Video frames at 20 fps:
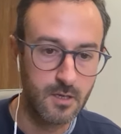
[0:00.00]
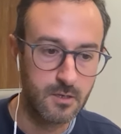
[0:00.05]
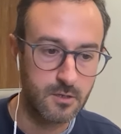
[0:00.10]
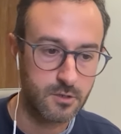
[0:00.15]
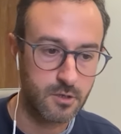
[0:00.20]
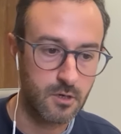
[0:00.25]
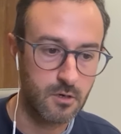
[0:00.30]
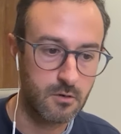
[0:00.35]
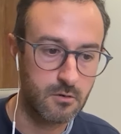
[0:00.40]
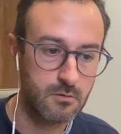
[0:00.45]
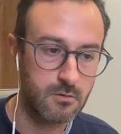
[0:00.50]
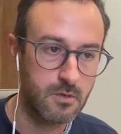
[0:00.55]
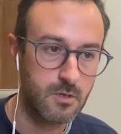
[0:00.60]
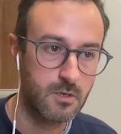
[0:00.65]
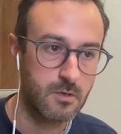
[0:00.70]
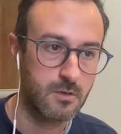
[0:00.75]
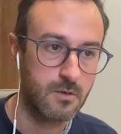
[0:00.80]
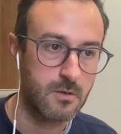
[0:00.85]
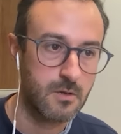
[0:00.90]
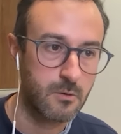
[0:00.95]
So
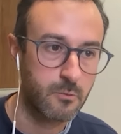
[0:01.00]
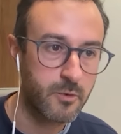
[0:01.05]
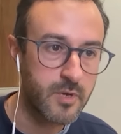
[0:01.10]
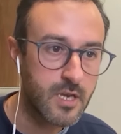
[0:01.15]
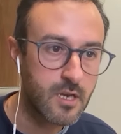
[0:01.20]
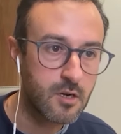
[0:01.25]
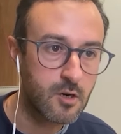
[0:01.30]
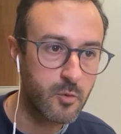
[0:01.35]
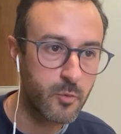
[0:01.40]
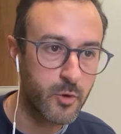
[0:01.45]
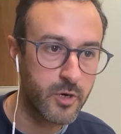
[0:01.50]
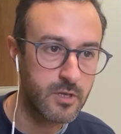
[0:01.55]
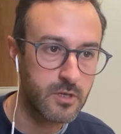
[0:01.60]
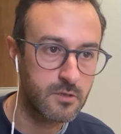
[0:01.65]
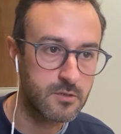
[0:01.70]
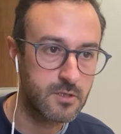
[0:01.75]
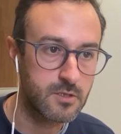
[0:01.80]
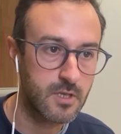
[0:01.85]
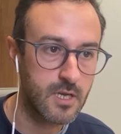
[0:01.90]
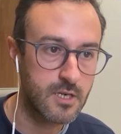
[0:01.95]
you're reincorporating
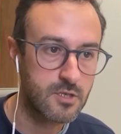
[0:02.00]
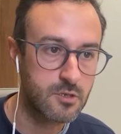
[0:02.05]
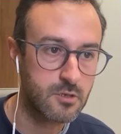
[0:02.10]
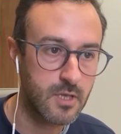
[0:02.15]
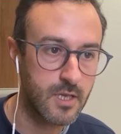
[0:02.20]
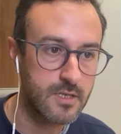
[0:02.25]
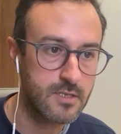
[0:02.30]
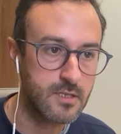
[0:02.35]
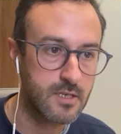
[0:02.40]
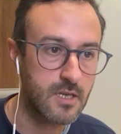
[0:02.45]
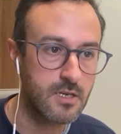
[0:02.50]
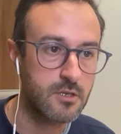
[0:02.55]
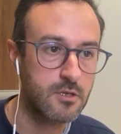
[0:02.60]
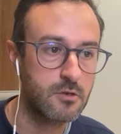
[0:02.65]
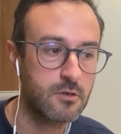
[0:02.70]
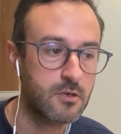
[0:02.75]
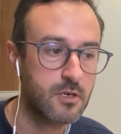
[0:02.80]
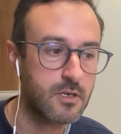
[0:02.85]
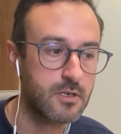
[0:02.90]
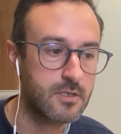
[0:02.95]
those electrolytes and
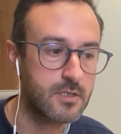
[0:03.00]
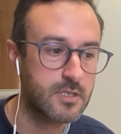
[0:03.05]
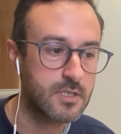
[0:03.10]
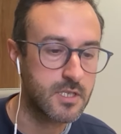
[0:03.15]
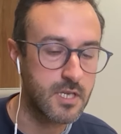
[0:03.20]
you're